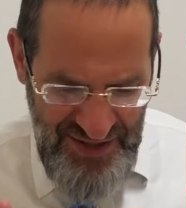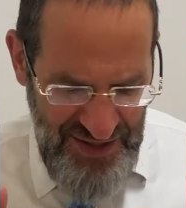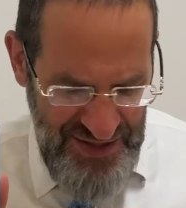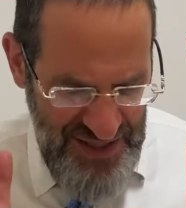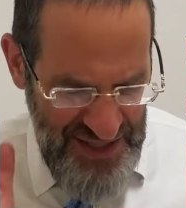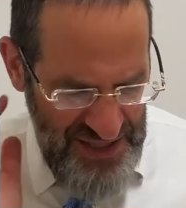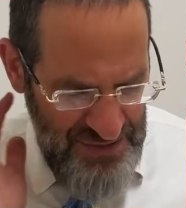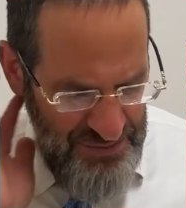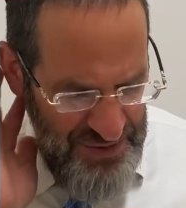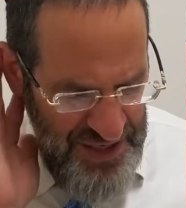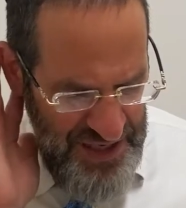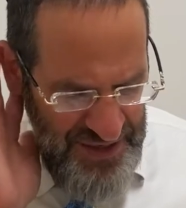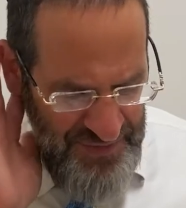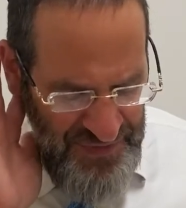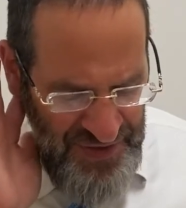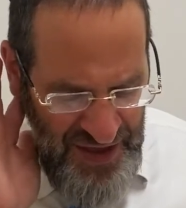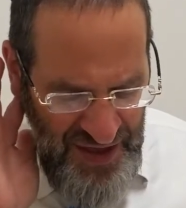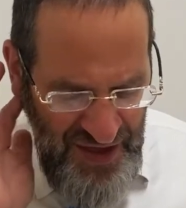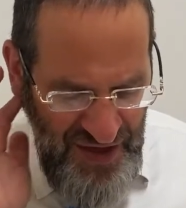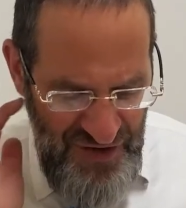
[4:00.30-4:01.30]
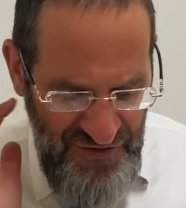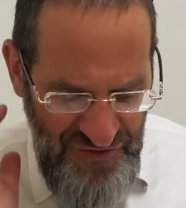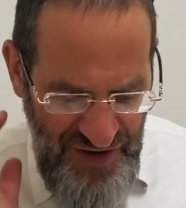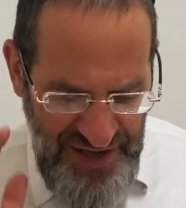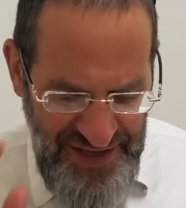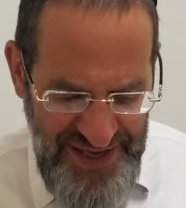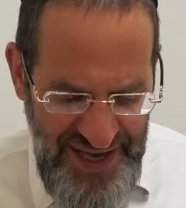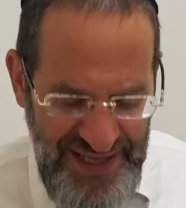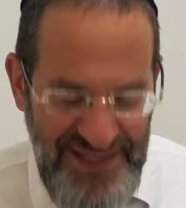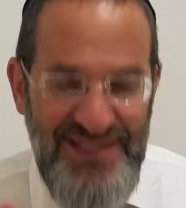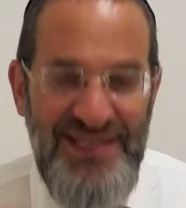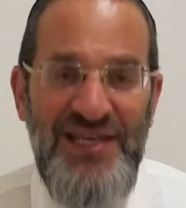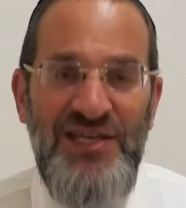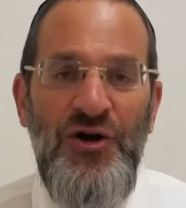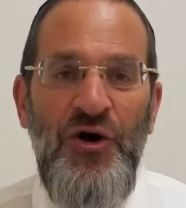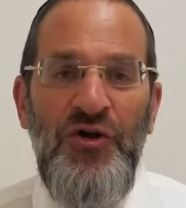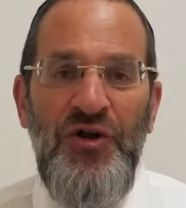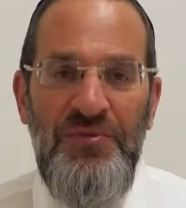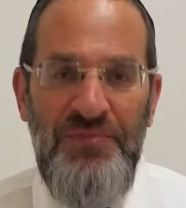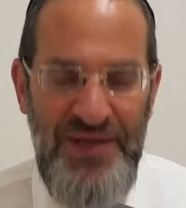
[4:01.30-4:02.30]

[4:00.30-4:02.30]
does this mean? Vayetze Yonah